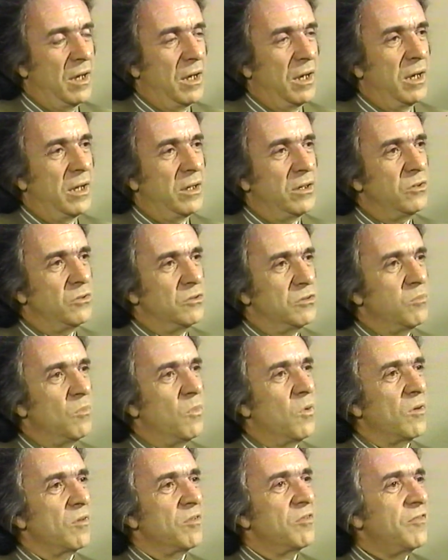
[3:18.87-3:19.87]
I use
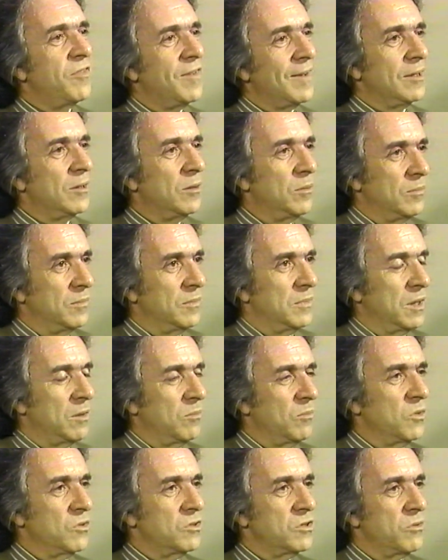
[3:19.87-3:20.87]
more film
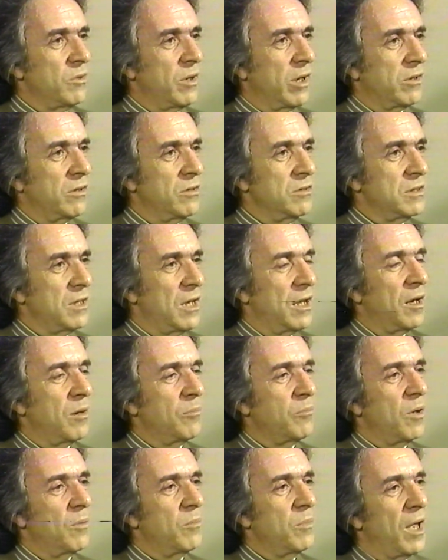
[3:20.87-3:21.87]
than most directors, and
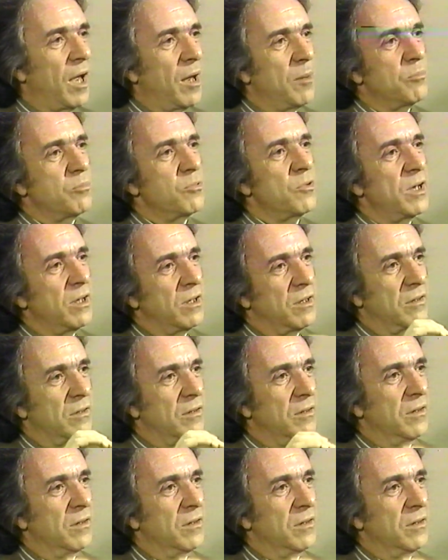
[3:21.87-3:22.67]
I print